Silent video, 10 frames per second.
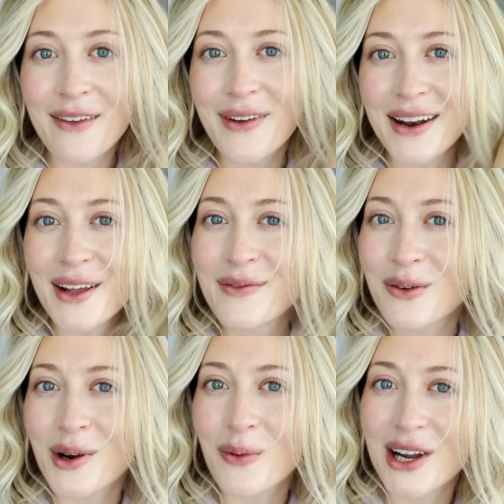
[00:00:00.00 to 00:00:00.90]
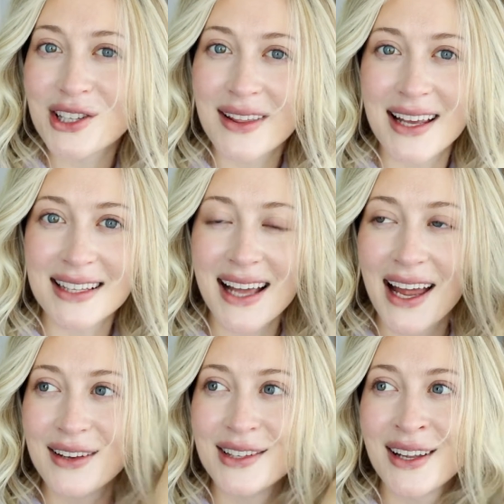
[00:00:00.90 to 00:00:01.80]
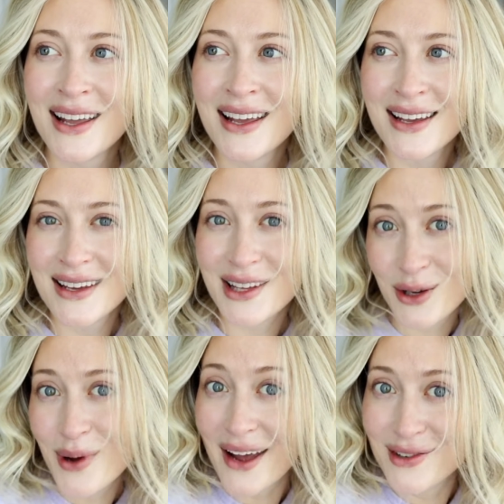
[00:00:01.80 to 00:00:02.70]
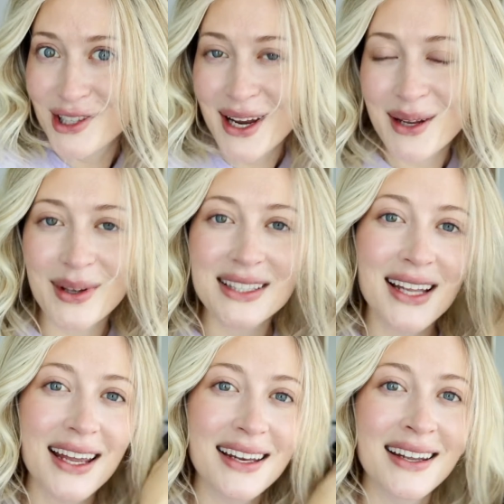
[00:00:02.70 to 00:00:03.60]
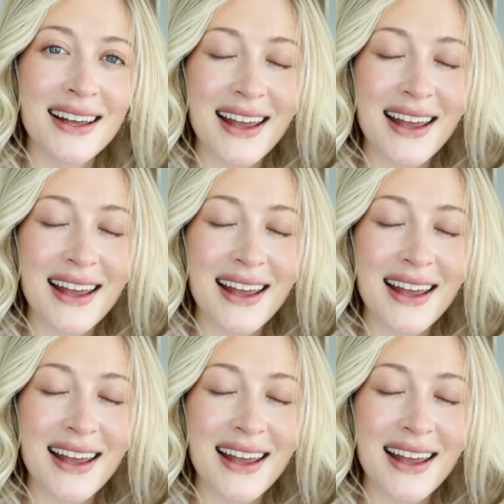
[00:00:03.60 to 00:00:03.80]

if any of you are watching this and you have Shaded Biscuit,